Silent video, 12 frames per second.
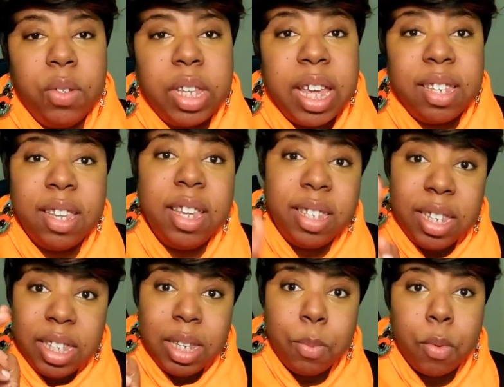used as a
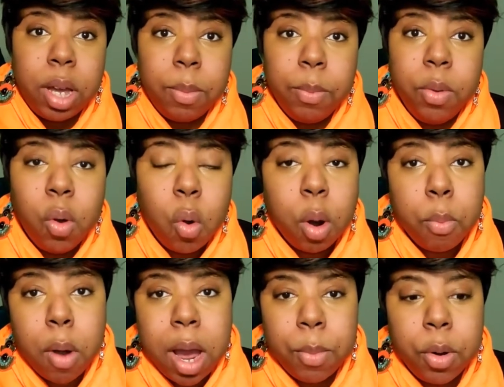CC cream or
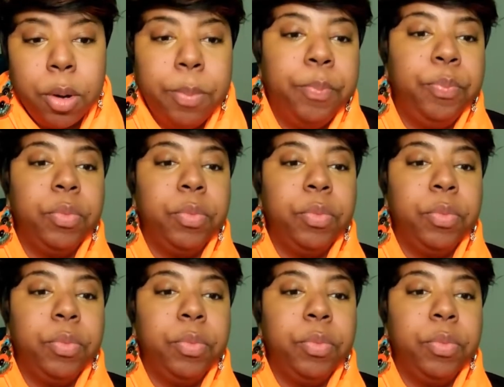a primer.